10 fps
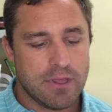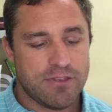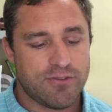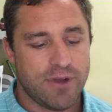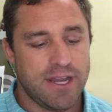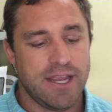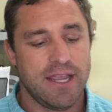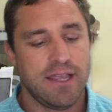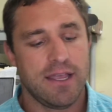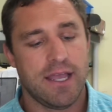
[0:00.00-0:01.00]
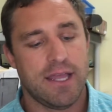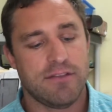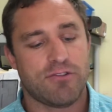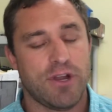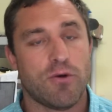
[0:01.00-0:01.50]

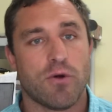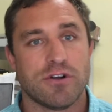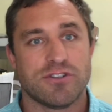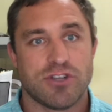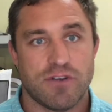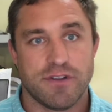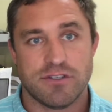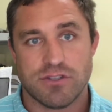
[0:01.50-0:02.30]
3/4 servings.